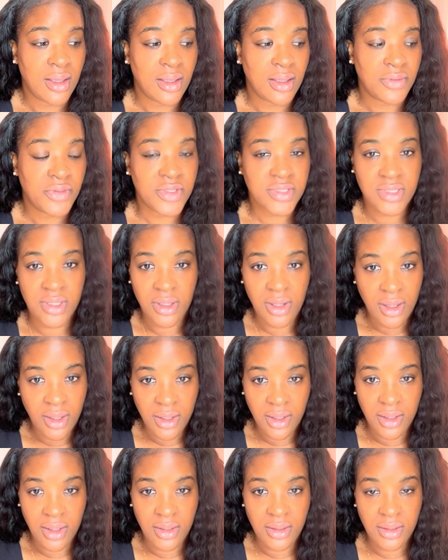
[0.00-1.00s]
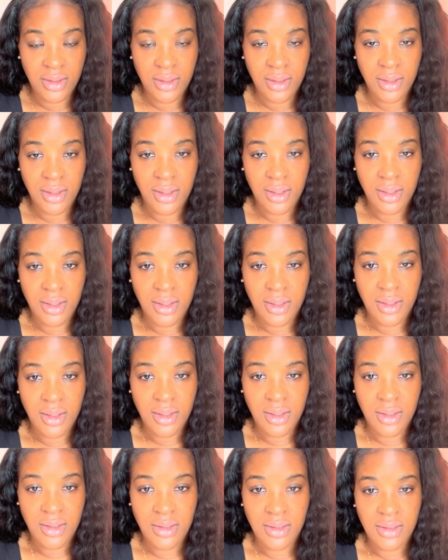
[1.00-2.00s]
the salon
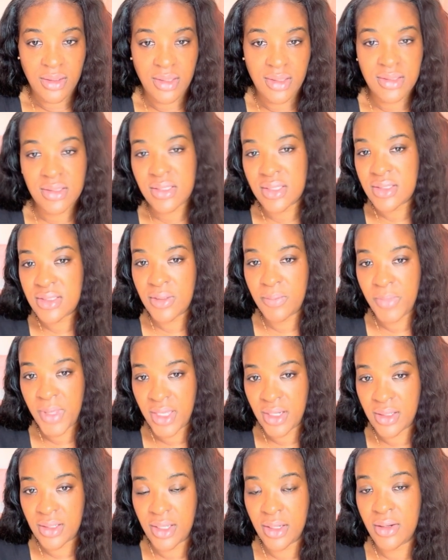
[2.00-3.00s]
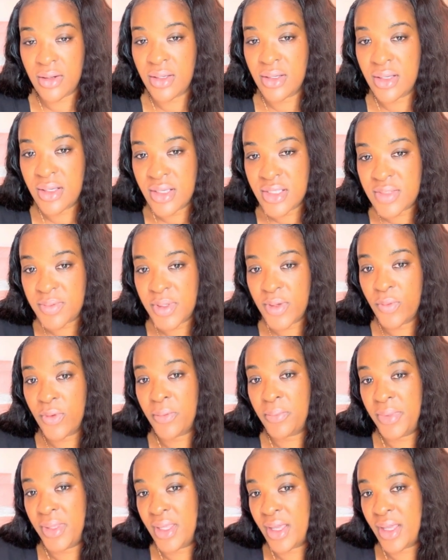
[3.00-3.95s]
anticipating that her husband would be